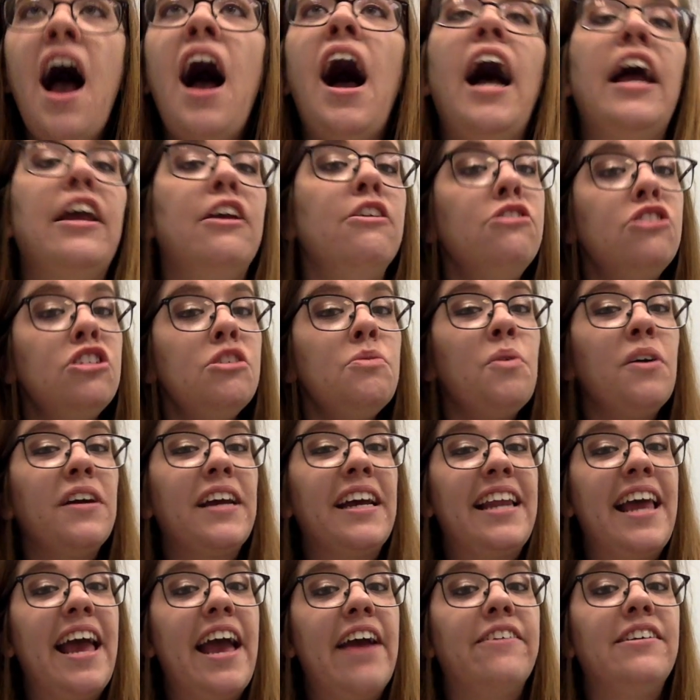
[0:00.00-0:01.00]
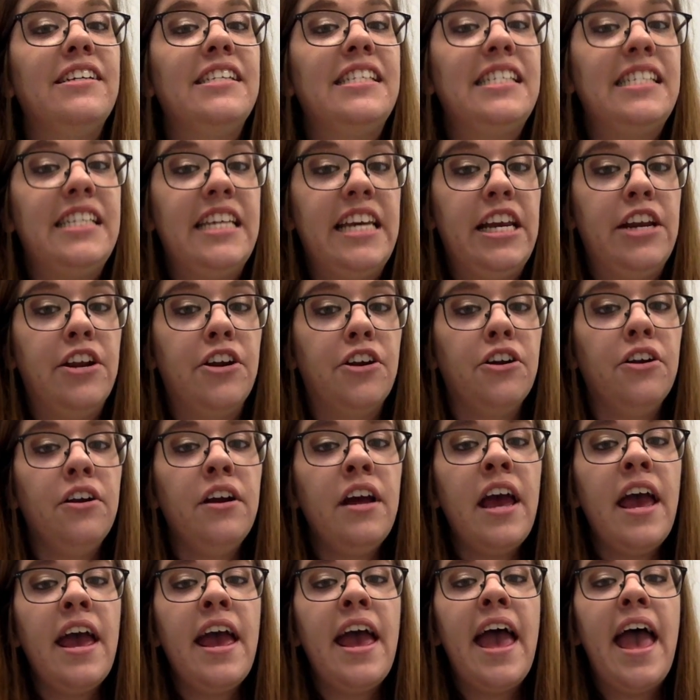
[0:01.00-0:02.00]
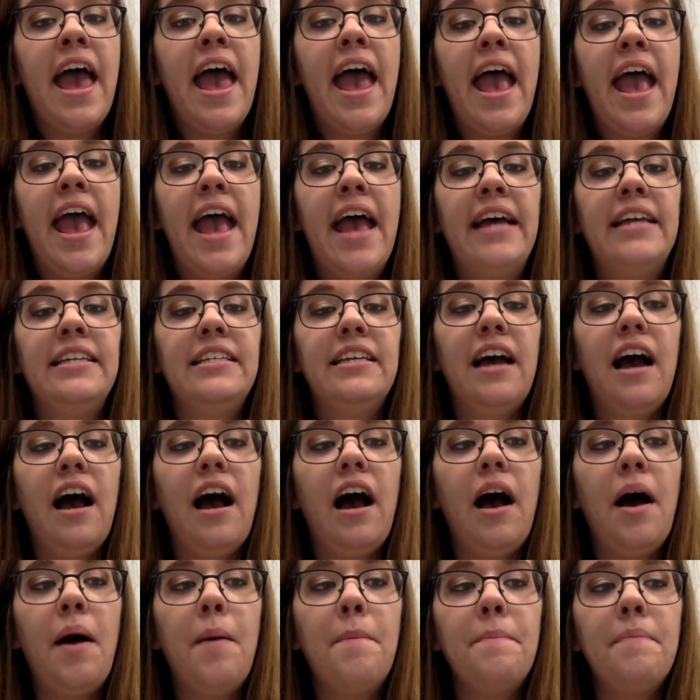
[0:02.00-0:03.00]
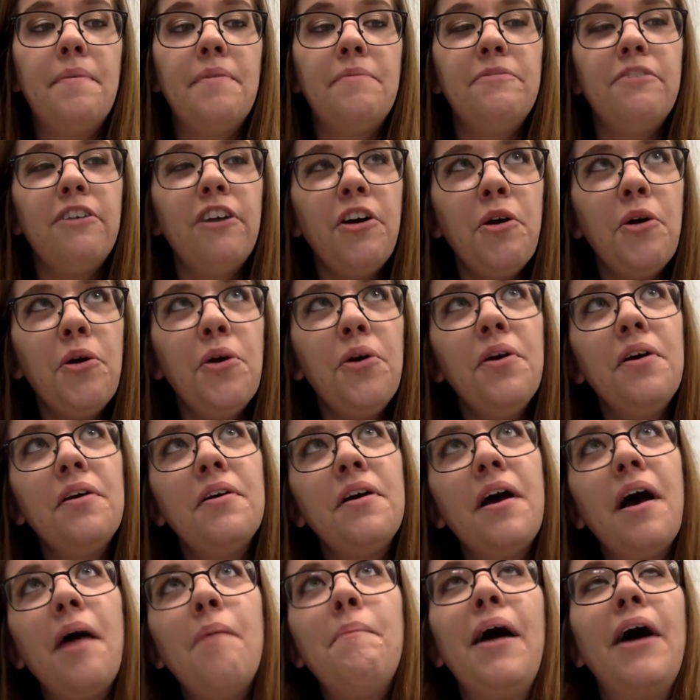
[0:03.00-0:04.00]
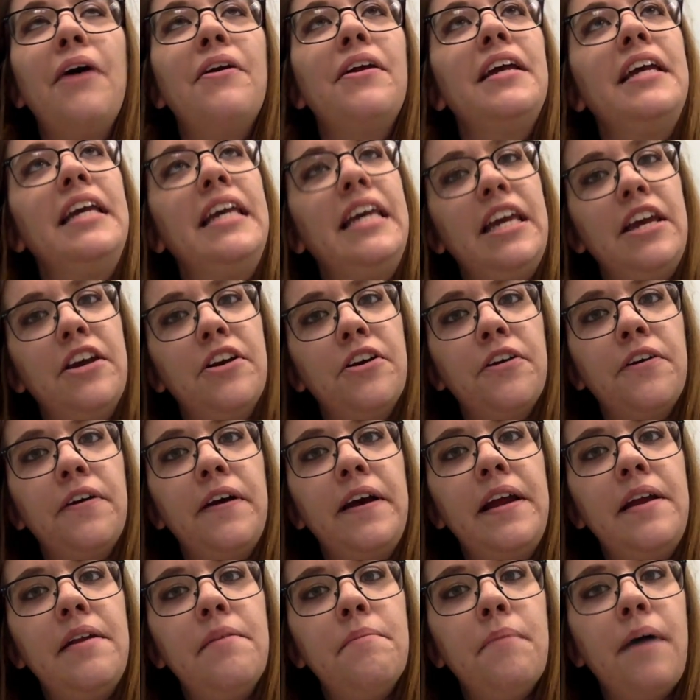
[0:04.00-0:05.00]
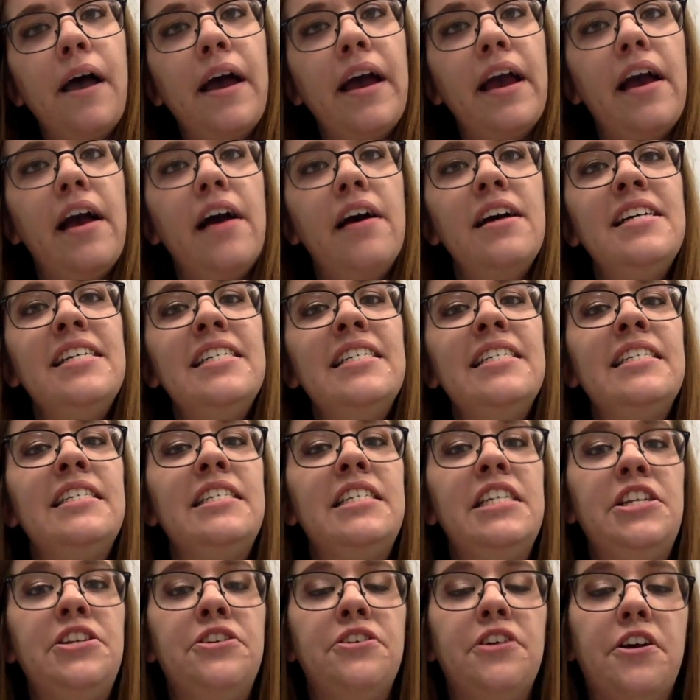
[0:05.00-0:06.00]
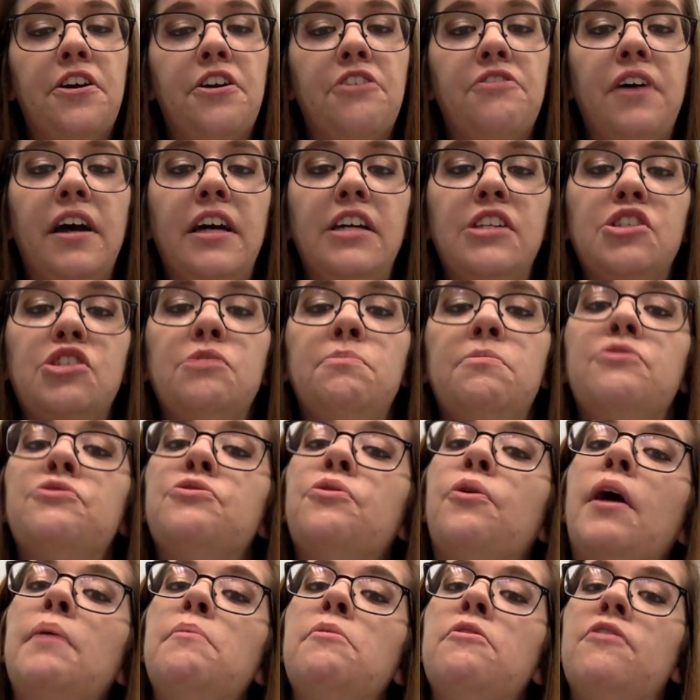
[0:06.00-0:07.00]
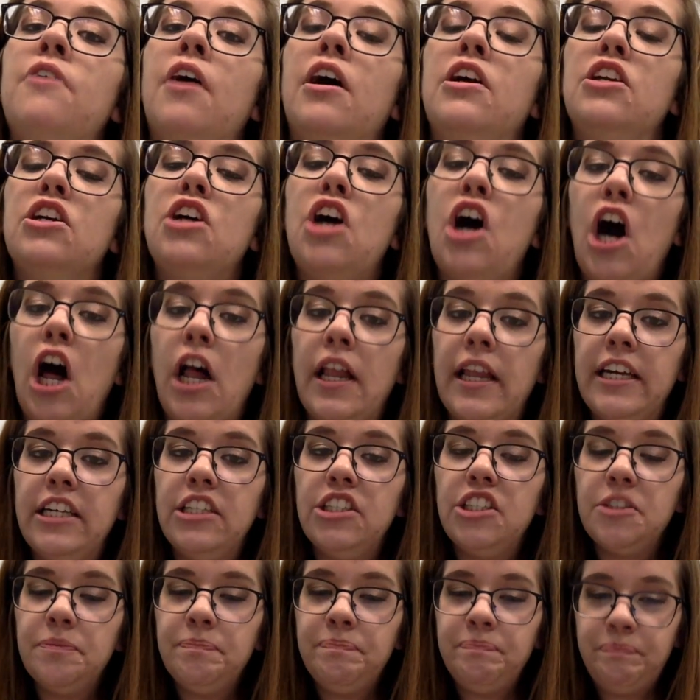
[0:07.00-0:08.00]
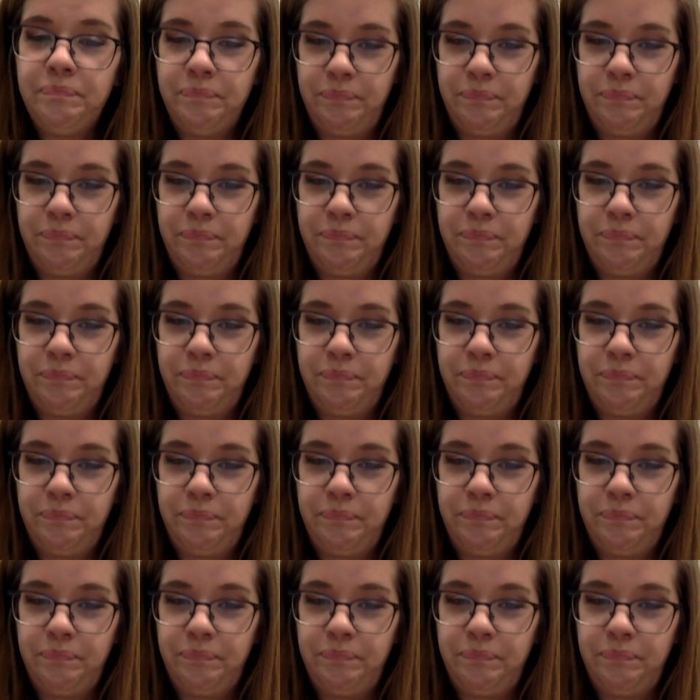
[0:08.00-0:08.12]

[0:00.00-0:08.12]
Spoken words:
I used to work at Harris Teeter, and for about a year in my senior year of high school before I moved on to college.